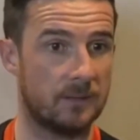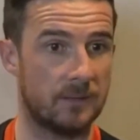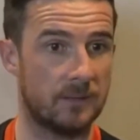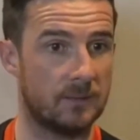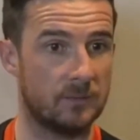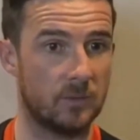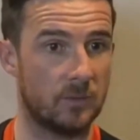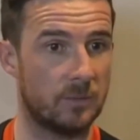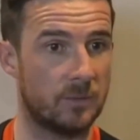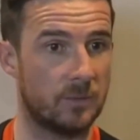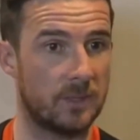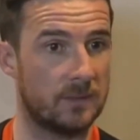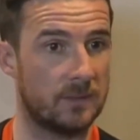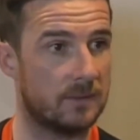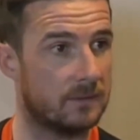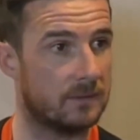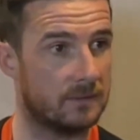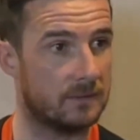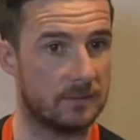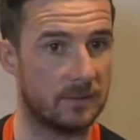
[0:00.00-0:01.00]
I've not been,
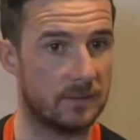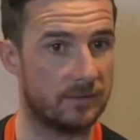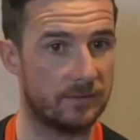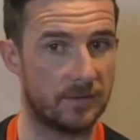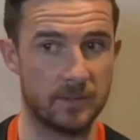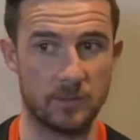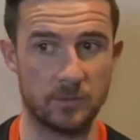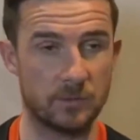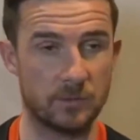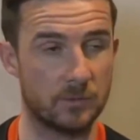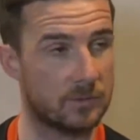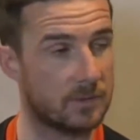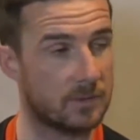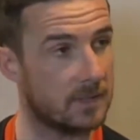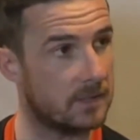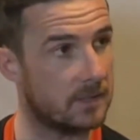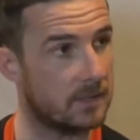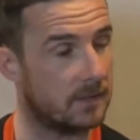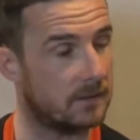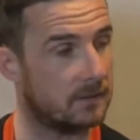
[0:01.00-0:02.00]
the physio's not
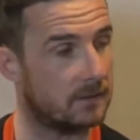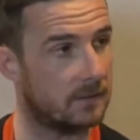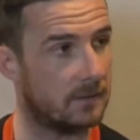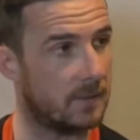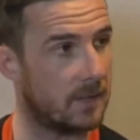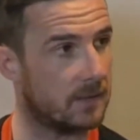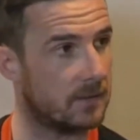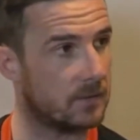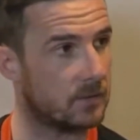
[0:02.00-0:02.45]
said anything to me,